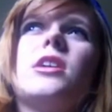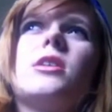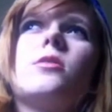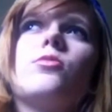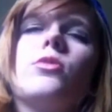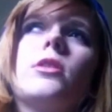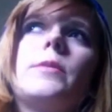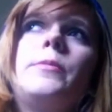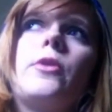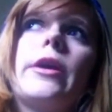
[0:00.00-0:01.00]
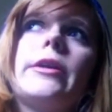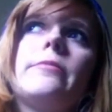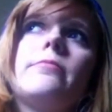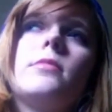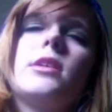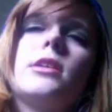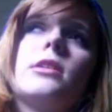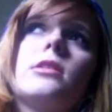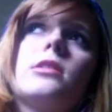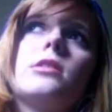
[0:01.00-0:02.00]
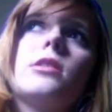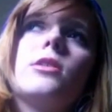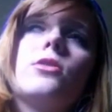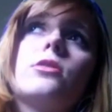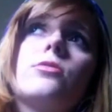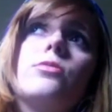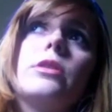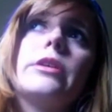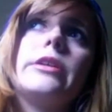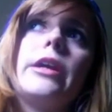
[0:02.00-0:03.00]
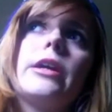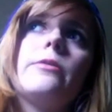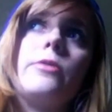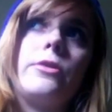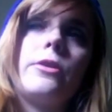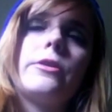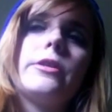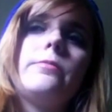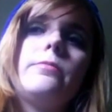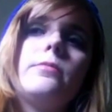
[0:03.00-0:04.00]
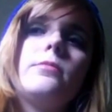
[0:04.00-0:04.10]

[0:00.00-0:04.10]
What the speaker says: it's really bright and looks really gay and retarded.